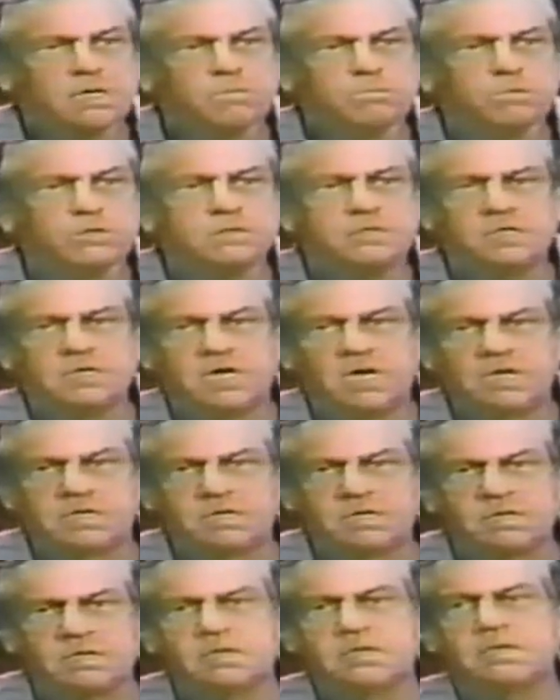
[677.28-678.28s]
put
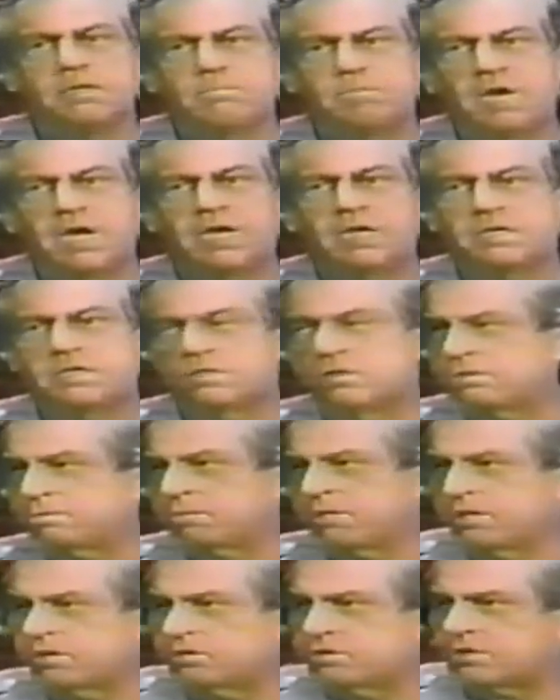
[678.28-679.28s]
together by a
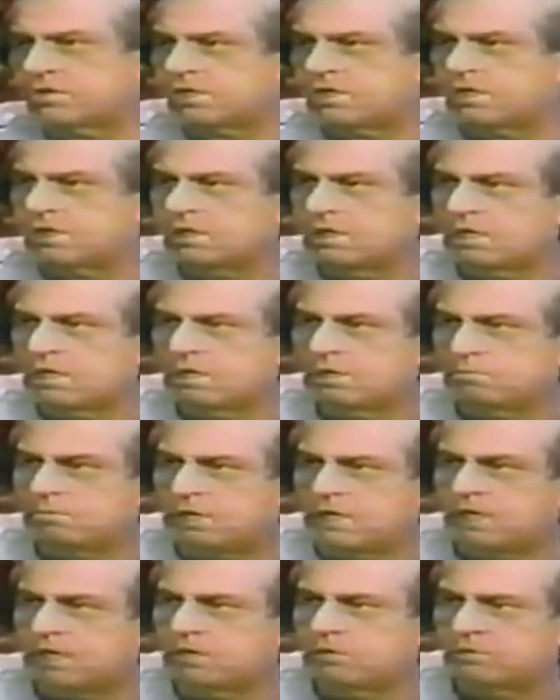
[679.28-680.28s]
conspiracy
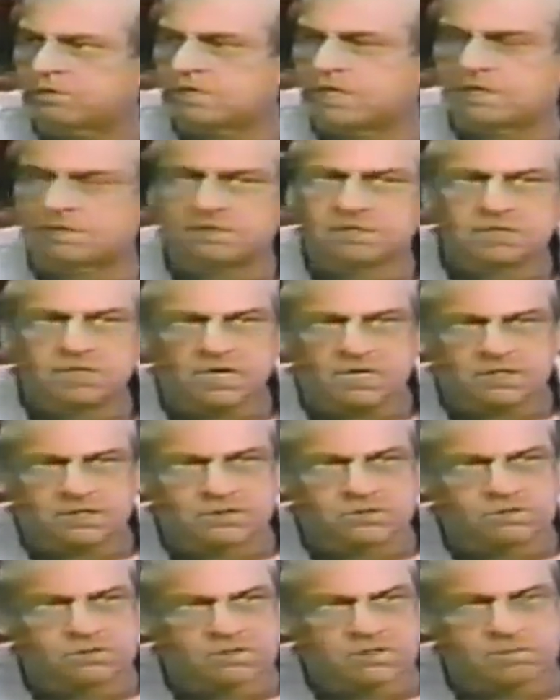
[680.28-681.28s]
meeting without the
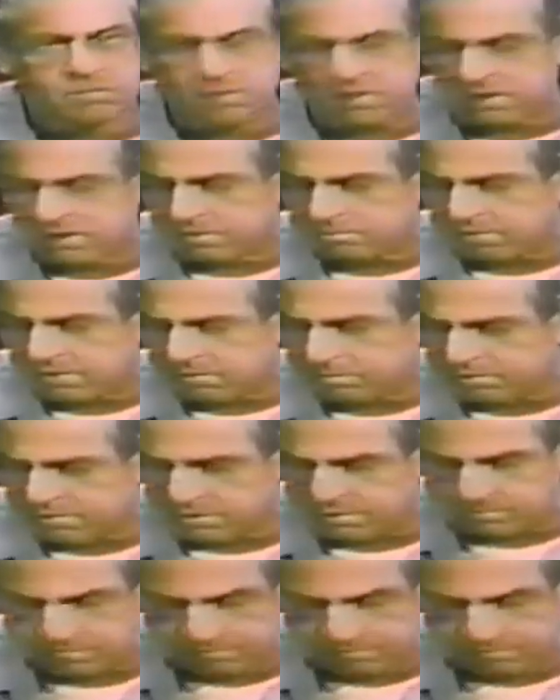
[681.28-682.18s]
knowledge of the American people.